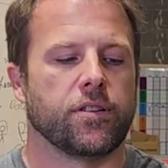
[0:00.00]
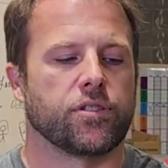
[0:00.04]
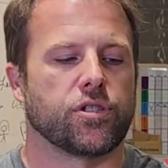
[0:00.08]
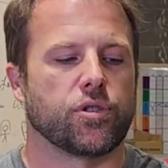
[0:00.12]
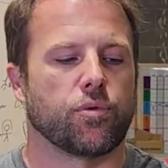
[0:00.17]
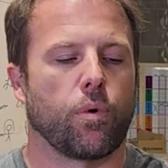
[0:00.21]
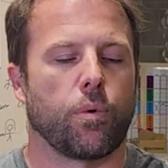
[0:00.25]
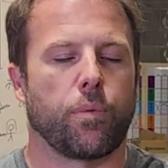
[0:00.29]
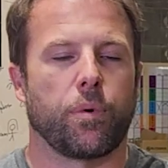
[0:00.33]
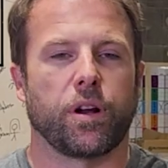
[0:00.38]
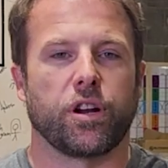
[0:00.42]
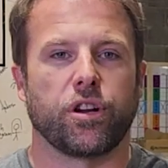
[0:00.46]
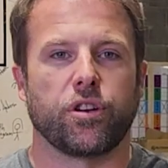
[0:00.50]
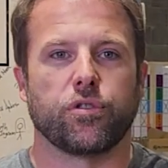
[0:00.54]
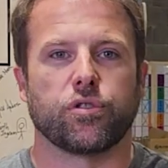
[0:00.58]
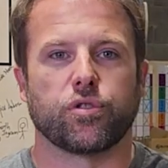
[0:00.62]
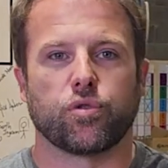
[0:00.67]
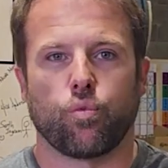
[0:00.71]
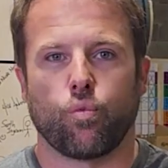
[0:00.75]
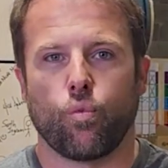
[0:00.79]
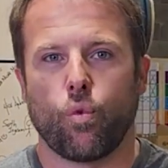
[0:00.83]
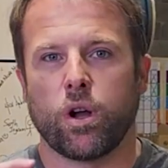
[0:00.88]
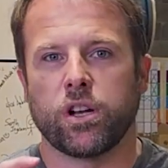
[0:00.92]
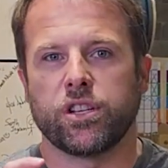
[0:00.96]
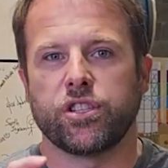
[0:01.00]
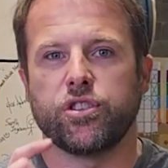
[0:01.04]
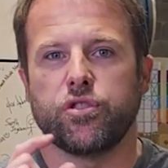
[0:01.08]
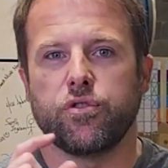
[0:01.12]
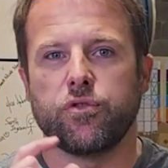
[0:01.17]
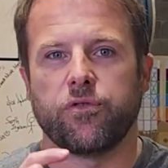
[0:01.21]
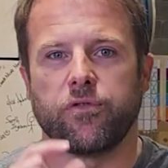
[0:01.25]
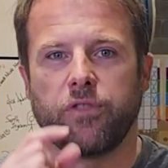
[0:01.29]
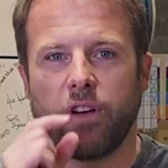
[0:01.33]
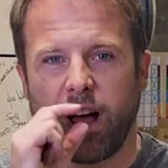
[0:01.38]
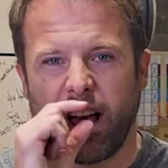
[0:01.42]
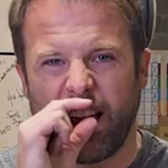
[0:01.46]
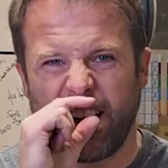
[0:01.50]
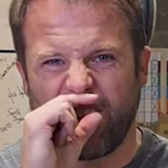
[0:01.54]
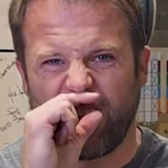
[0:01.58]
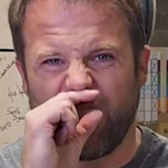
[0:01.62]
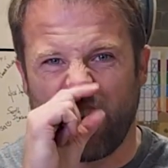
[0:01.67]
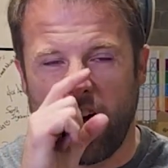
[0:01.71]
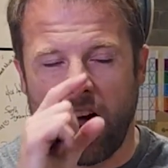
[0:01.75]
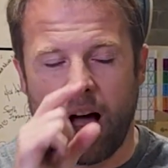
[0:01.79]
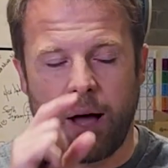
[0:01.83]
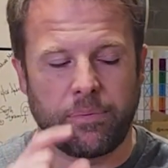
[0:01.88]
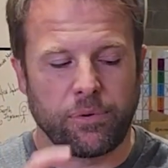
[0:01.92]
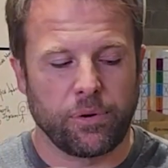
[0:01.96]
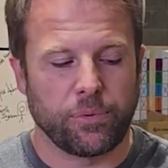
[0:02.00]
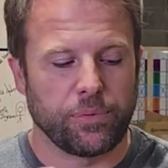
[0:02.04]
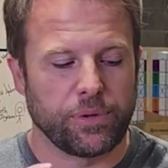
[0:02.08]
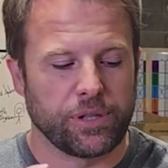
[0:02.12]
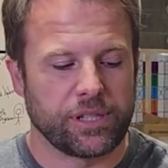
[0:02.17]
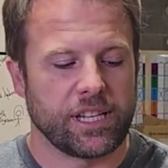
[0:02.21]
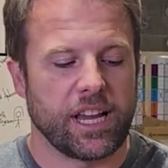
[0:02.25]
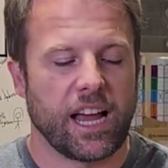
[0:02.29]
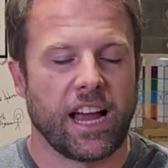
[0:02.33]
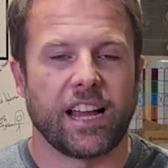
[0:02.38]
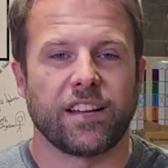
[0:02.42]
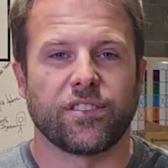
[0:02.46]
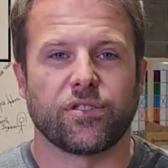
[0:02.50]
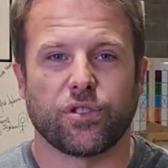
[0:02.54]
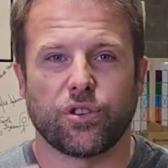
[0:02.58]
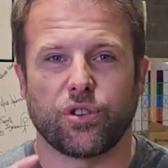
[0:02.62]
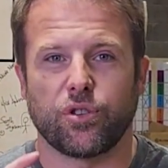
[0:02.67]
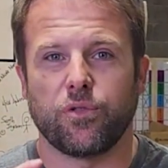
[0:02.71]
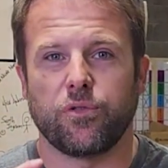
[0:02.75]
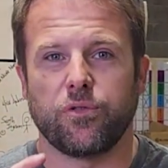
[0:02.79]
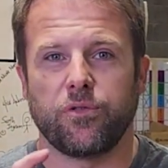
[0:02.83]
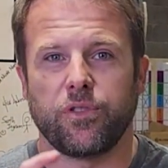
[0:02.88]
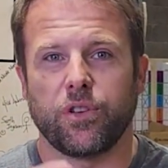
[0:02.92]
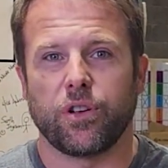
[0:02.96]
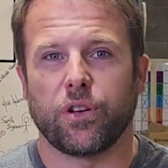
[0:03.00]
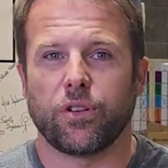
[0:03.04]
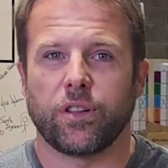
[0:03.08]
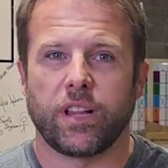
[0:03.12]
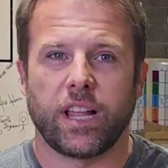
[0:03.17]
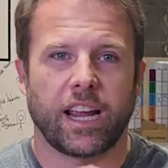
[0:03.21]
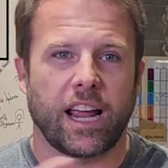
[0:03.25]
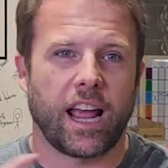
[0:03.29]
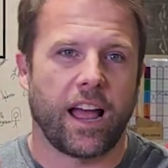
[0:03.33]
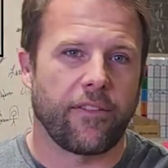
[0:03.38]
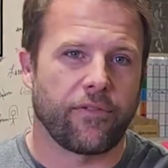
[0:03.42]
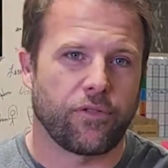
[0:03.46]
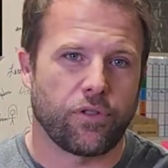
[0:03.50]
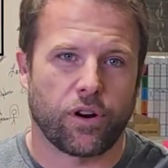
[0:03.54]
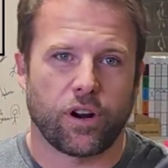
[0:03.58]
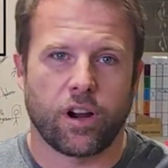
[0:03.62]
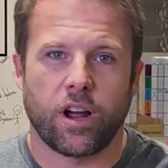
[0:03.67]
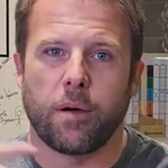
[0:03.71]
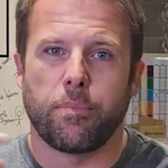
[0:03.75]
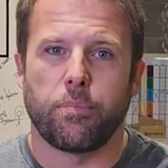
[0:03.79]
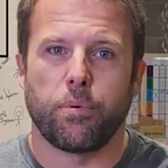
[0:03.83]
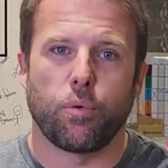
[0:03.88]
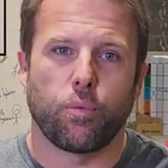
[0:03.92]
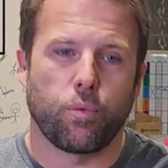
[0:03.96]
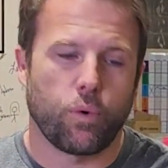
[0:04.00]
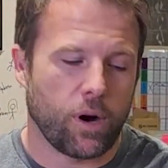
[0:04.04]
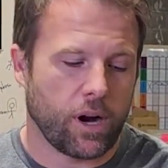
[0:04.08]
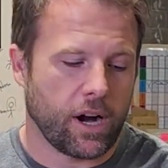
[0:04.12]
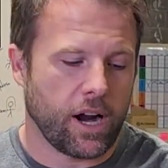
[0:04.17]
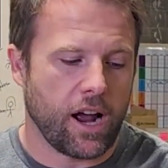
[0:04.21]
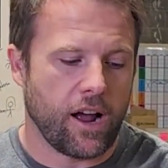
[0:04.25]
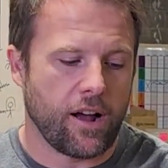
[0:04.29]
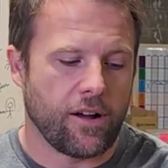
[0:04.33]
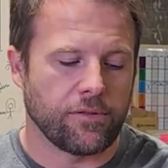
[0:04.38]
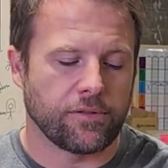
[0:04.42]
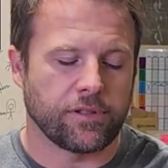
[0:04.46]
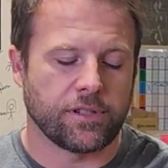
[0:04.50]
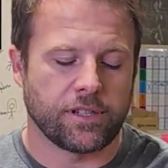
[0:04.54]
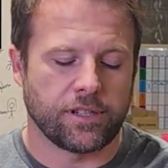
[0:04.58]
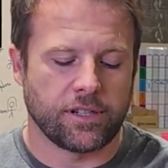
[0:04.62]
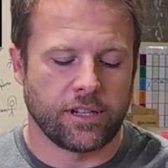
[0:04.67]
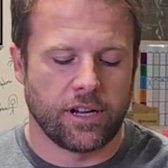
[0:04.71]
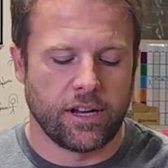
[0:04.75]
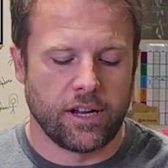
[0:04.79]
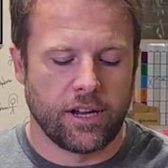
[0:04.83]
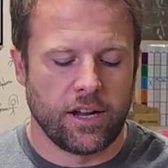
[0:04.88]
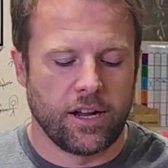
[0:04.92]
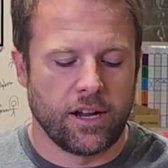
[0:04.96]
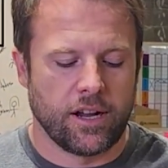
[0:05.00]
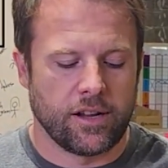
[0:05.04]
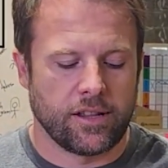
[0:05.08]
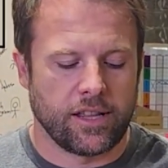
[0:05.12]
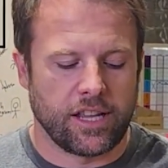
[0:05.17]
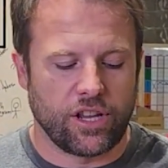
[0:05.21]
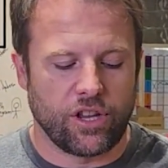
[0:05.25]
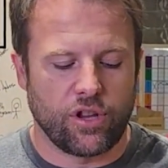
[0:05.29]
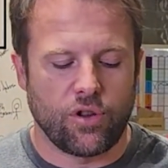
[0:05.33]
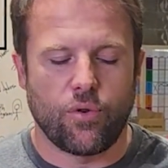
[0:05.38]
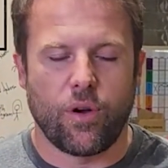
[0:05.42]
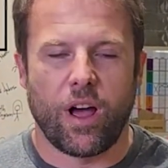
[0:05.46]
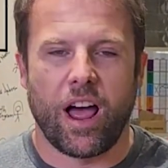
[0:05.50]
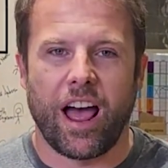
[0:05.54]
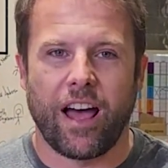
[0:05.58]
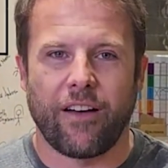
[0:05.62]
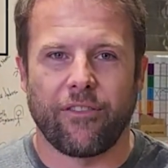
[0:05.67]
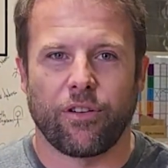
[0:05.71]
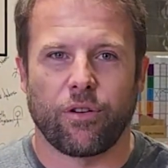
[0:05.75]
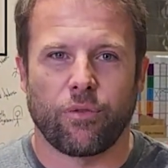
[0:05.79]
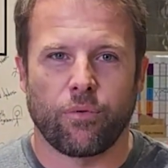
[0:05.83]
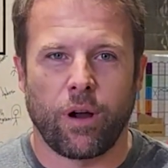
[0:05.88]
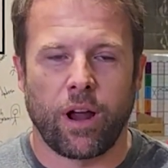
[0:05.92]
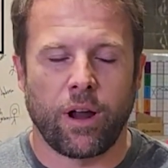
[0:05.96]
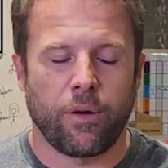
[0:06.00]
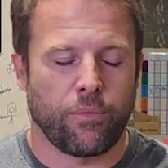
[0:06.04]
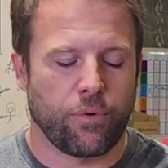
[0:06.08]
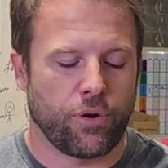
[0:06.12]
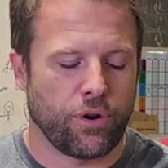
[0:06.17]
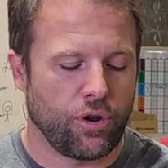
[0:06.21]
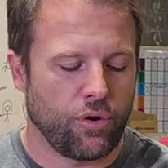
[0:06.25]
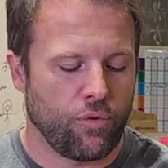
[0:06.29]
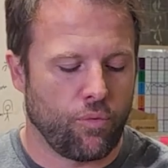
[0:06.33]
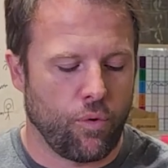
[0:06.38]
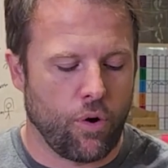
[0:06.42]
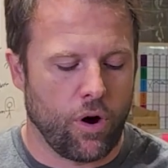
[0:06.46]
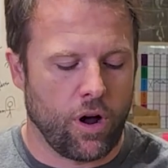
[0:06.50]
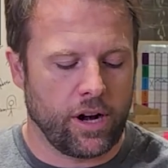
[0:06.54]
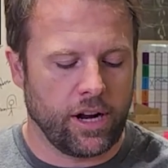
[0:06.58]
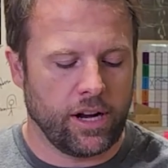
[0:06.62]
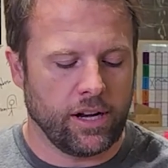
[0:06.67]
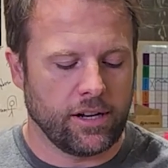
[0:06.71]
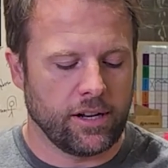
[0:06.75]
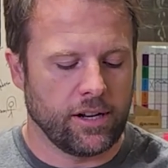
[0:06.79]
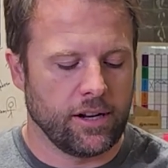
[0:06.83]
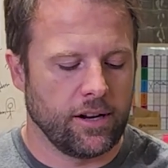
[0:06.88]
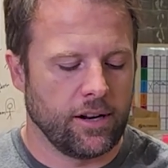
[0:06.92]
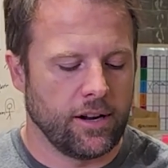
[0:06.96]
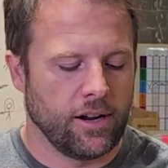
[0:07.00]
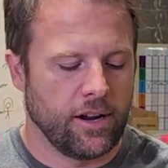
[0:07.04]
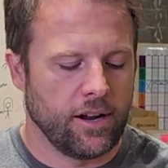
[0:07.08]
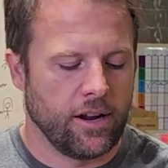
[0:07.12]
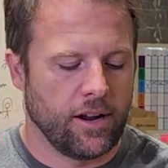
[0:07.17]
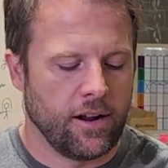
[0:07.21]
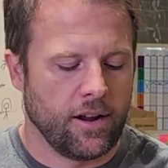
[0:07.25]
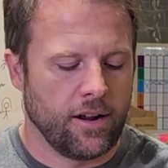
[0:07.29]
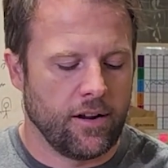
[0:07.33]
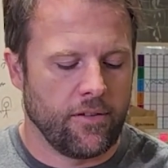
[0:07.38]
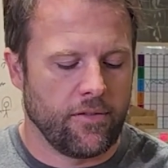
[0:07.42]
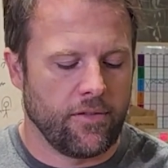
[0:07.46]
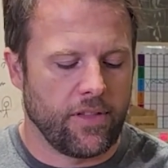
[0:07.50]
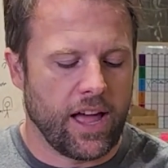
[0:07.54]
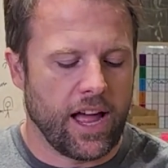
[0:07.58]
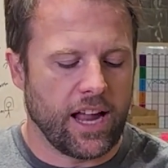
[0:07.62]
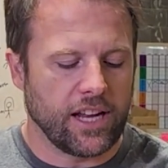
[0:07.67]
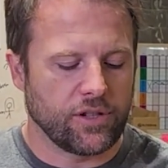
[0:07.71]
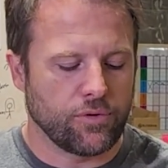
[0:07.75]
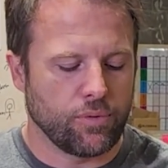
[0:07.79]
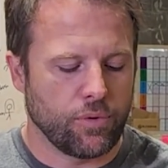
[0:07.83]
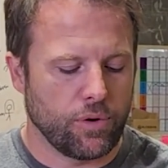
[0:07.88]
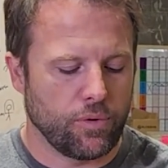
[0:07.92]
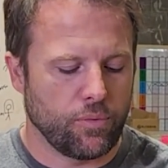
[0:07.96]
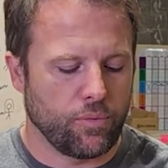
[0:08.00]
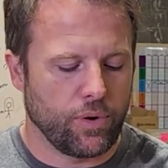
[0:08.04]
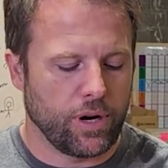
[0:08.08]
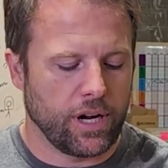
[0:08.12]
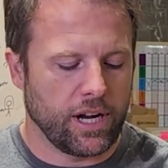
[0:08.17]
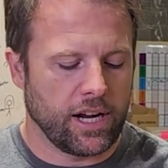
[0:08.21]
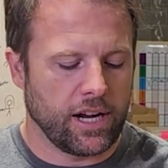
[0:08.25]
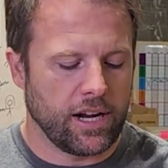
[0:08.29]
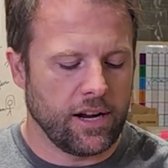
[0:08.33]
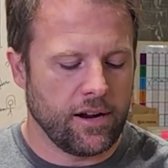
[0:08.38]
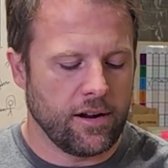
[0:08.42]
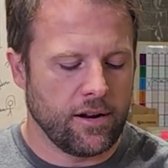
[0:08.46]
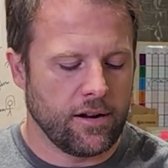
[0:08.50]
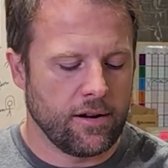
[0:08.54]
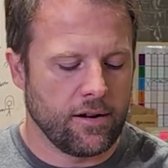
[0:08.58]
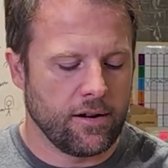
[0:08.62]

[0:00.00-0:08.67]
So what we're gonna do is once you find your optimal size or you feel like after a couple workouts that you have it right where you want it, that's when we